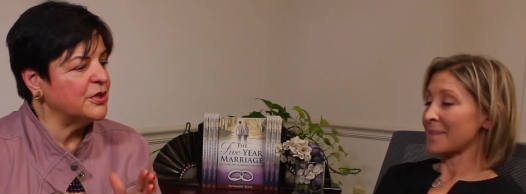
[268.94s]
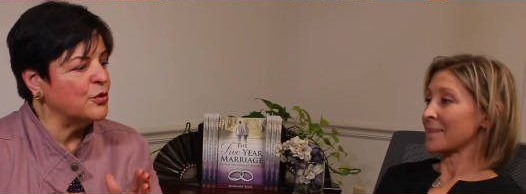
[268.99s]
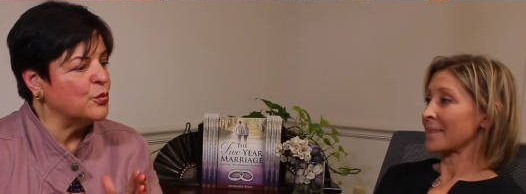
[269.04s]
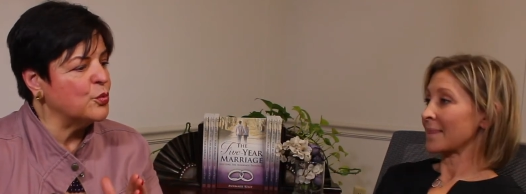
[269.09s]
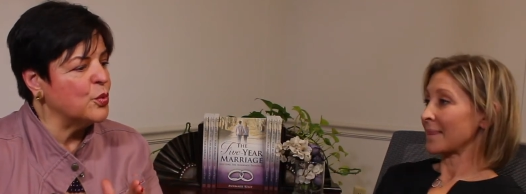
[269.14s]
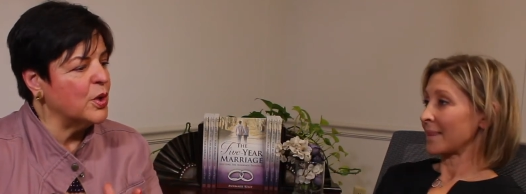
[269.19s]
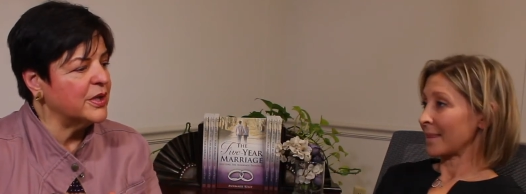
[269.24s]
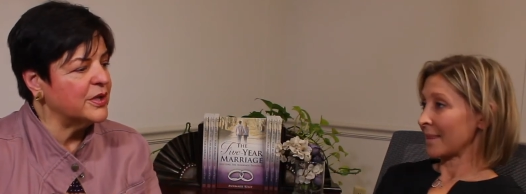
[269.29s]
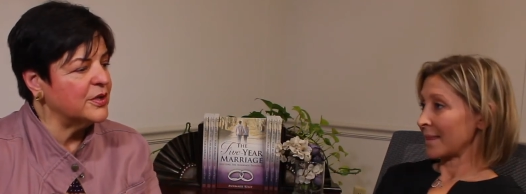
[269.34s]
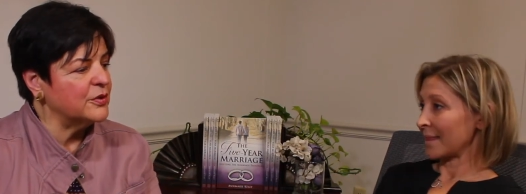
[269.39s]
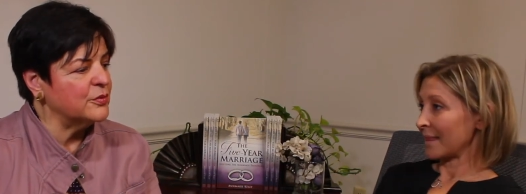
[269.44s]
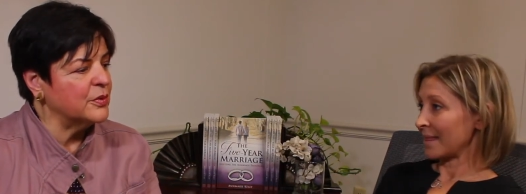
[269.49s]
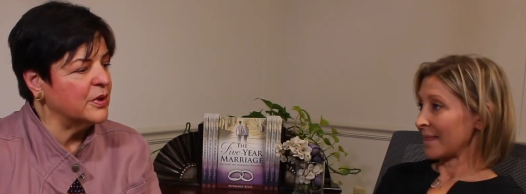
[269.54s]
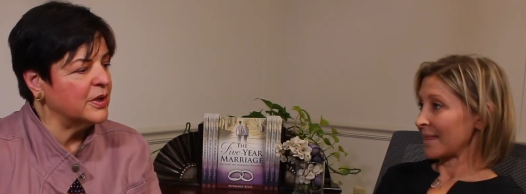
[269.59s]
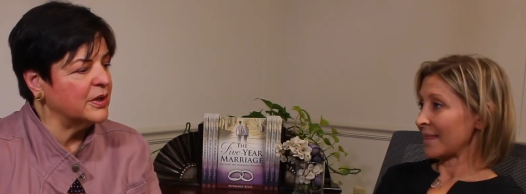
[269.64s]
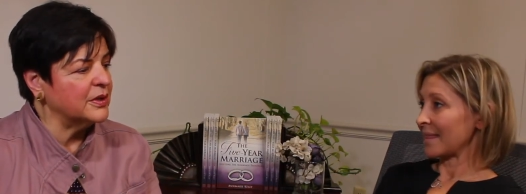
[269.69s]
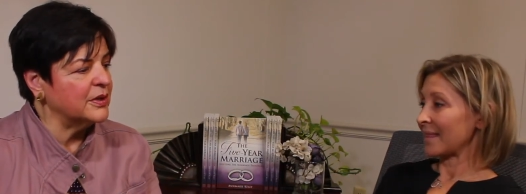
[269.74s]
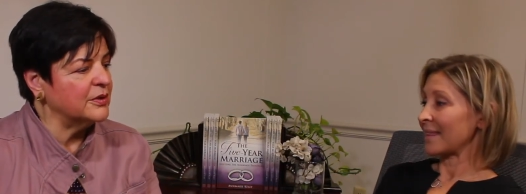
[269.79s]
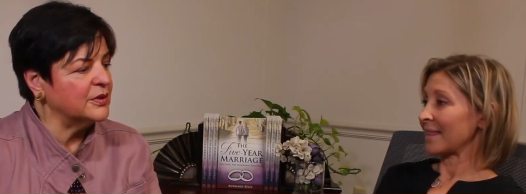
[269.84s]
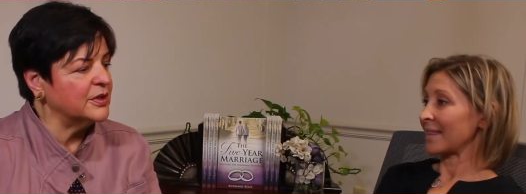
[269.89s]
Speaker 1: know what you
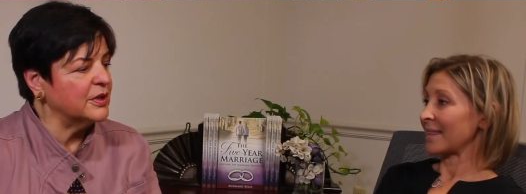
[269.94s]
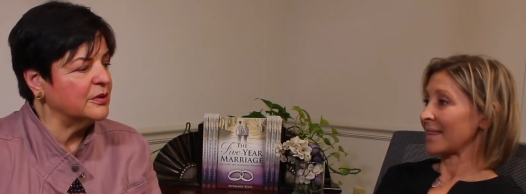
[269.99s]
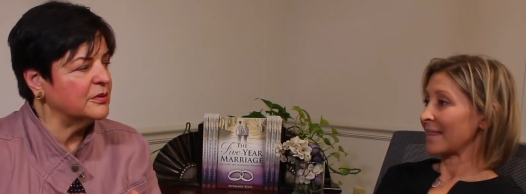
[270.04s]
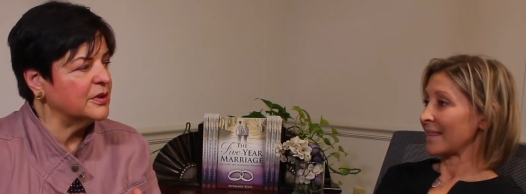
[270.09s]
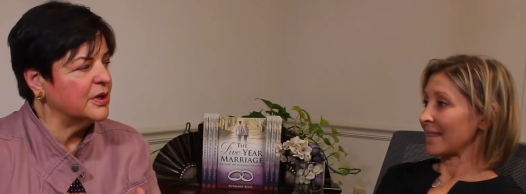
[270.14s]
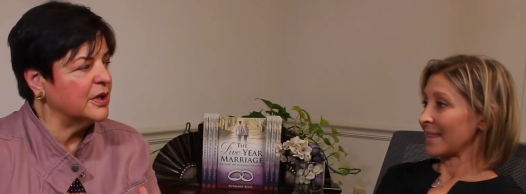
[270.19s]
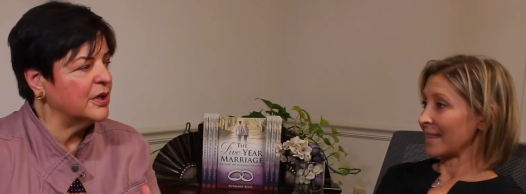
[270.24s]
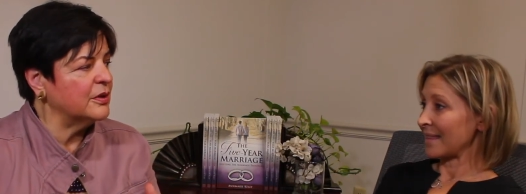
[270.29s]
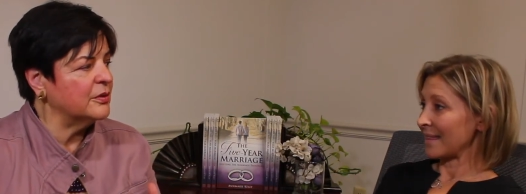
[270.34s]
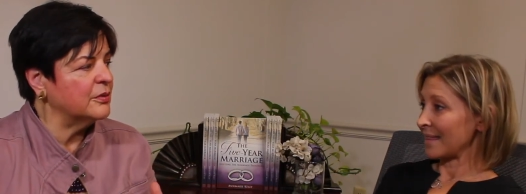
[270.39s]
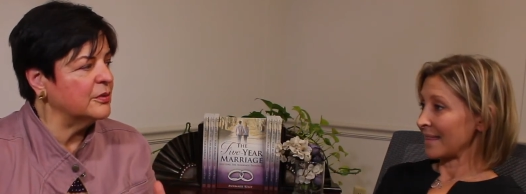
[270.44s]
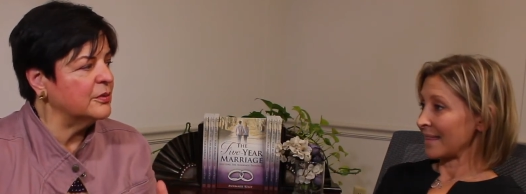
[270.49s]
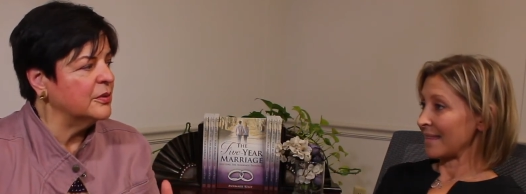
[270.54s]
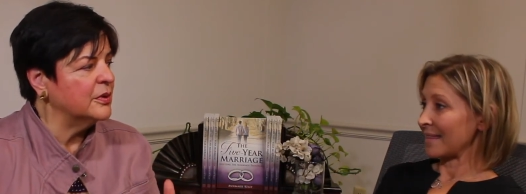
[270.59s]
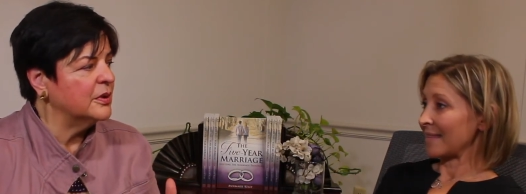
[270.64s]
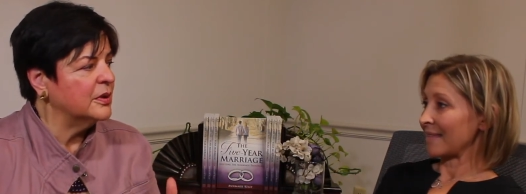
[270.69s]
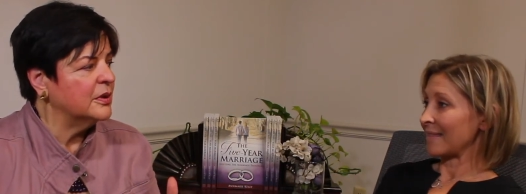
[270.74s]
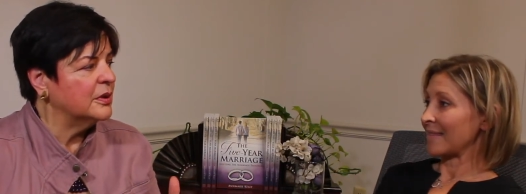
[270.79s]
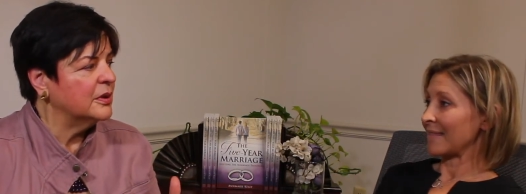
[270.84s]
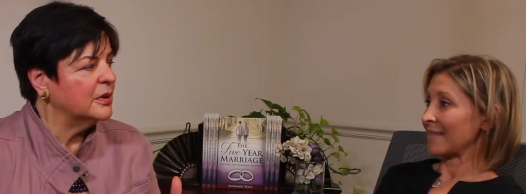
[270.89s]
want, you don't know
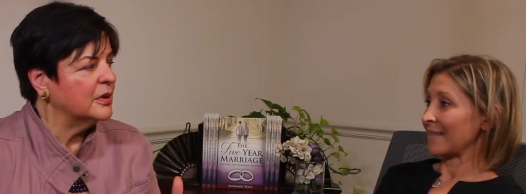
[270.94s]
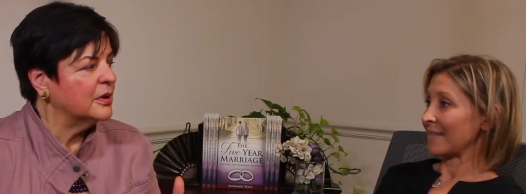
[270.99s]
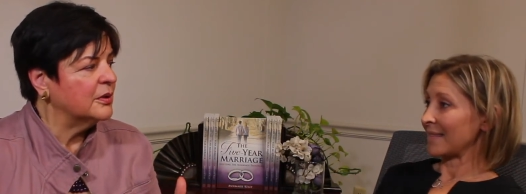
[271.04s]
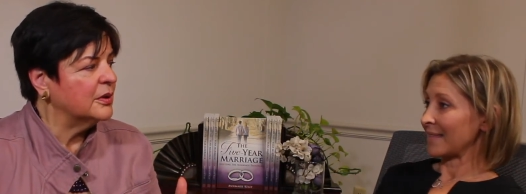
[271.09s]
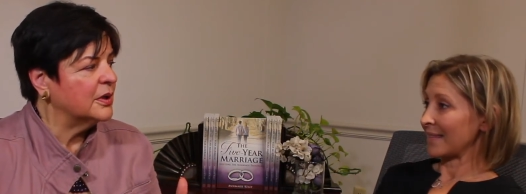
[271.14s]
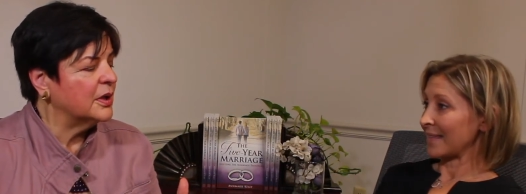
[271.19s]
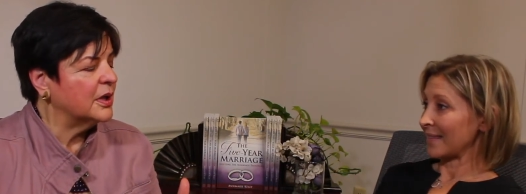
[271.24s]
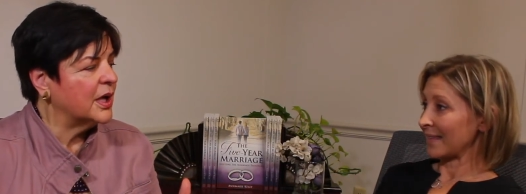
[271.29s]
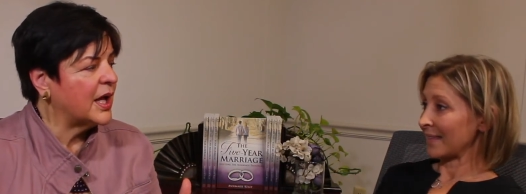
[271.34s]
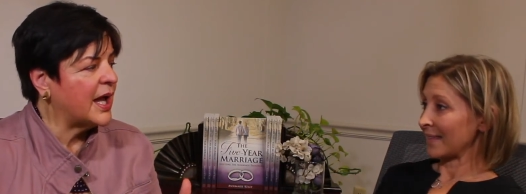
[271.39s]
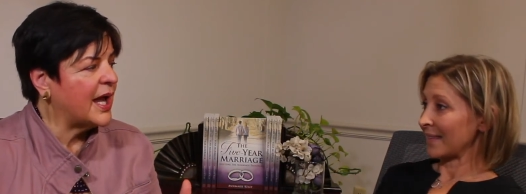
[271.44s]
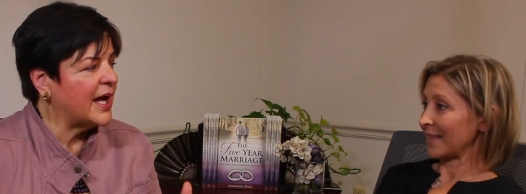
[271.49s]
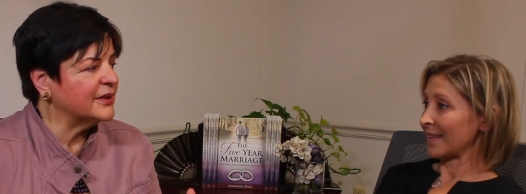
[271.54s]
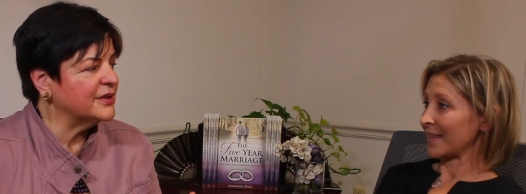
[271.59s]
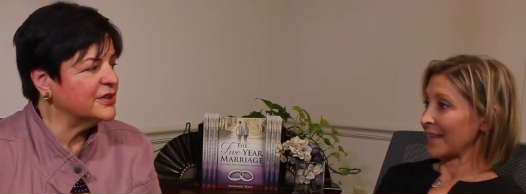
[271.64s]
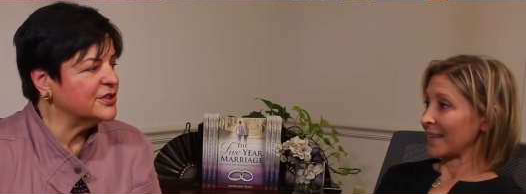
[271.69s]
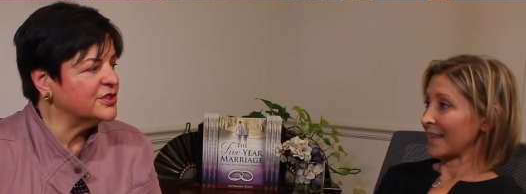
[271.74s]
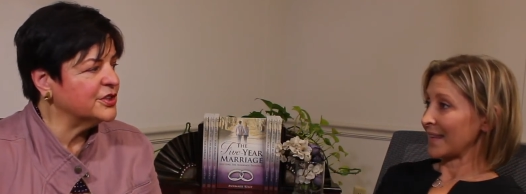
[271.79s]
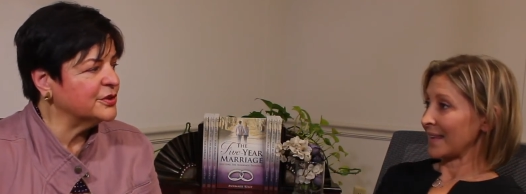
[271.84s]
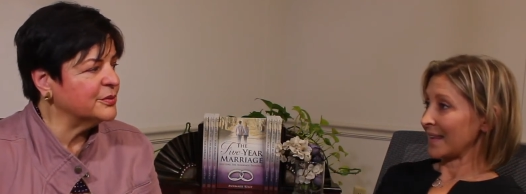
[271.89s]
how to
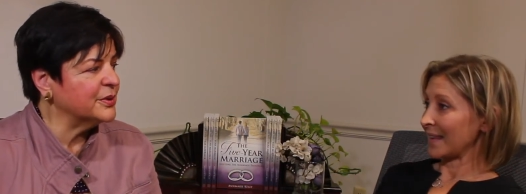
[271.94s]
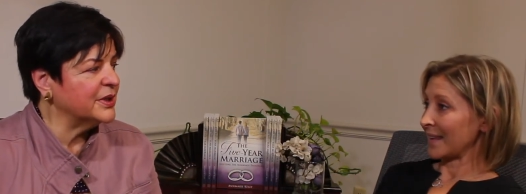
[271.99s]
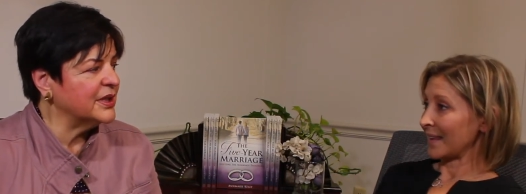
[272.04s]
do